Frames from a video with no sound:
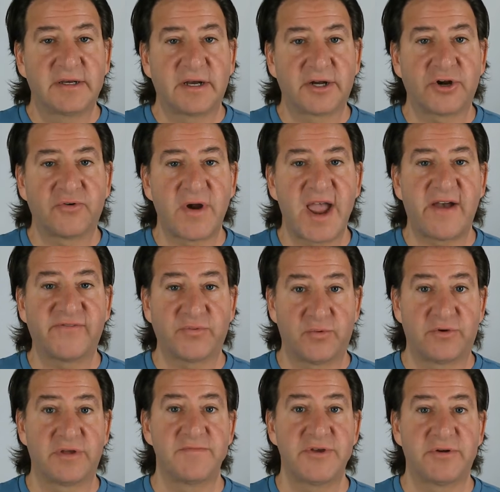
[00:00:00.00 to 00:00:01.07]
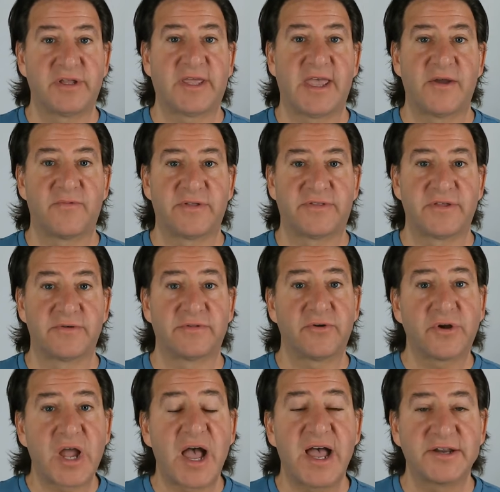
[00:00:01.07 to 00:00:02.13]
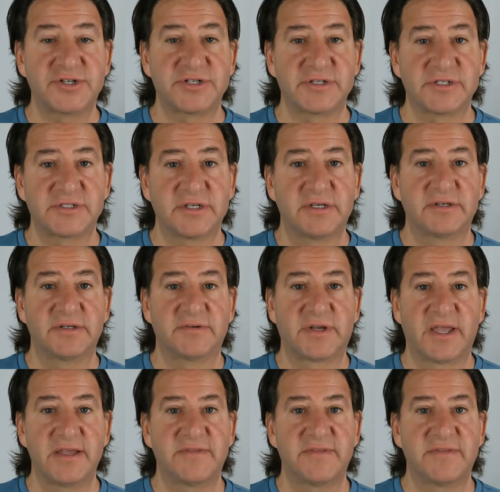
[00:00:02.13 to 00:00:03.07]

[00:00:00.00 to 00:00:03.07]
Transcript: A craft will communicate with you. They're conscious, okay?